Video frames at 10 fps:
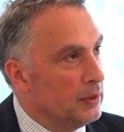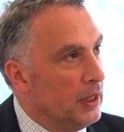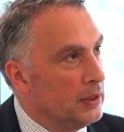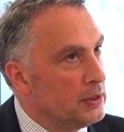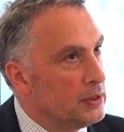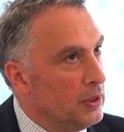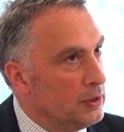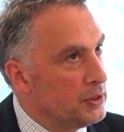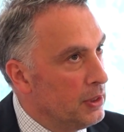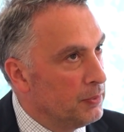that's
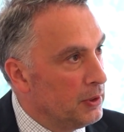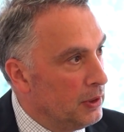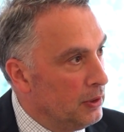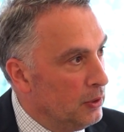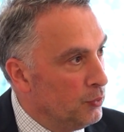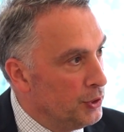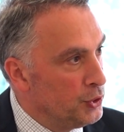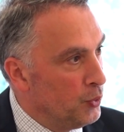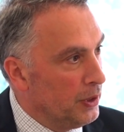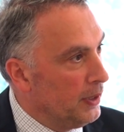not something,
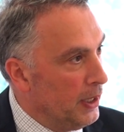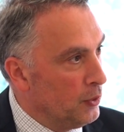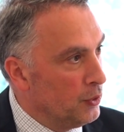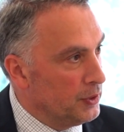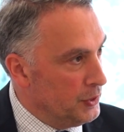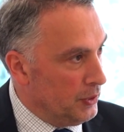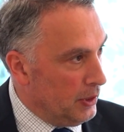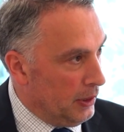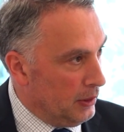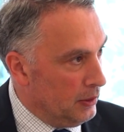which we like or
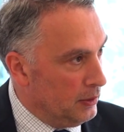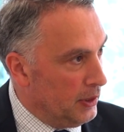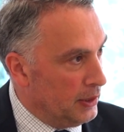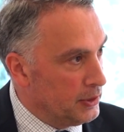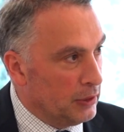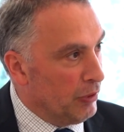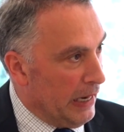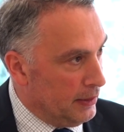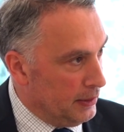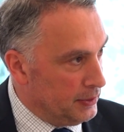dislike. That's the
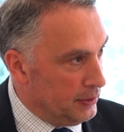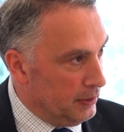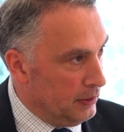reality,